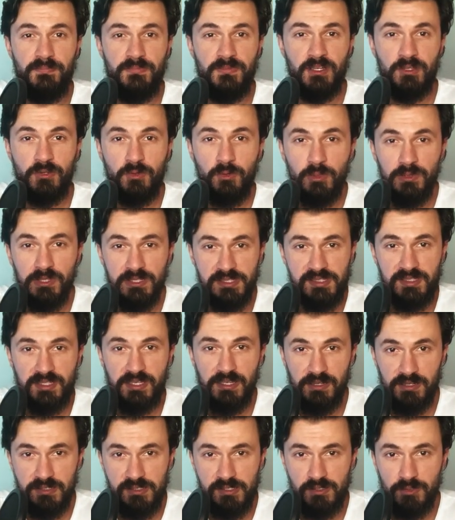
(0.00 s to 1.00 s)
the coolest
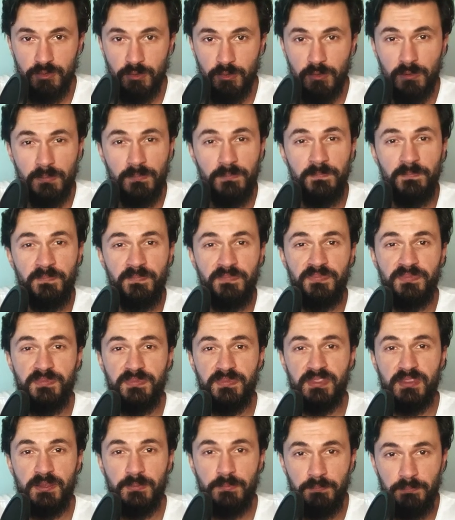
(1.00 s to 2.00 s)
kid in school,
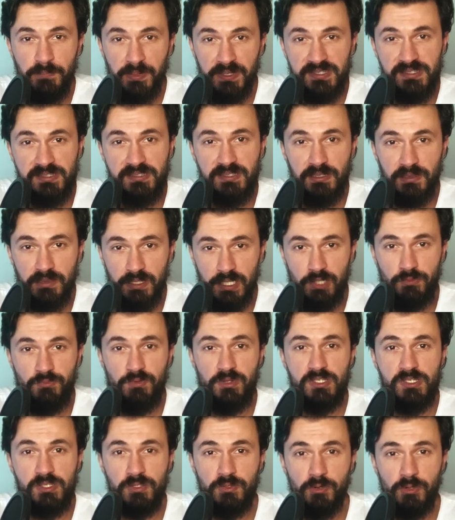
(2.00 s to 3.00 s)
the best
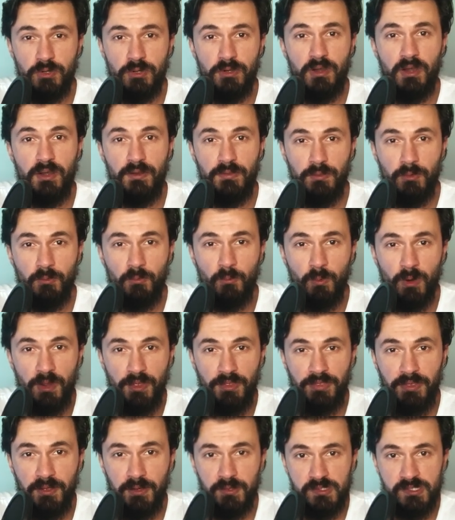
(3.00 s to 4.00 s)
electric scooter, and the
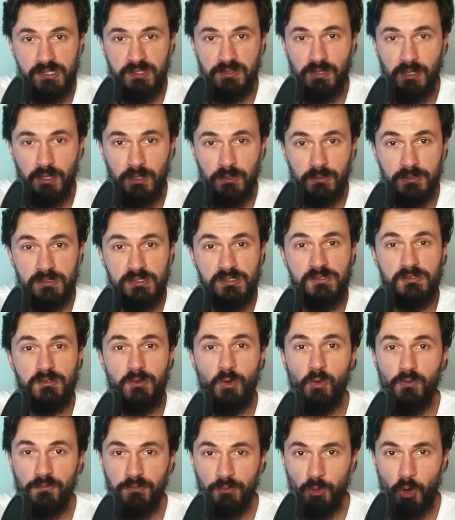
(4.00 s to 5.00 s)

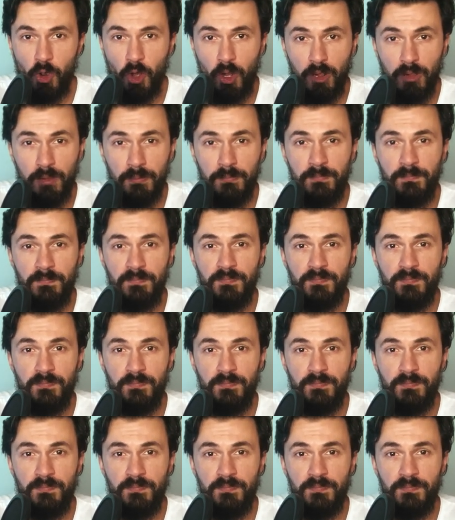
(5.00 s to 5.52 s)
$1,000 overall.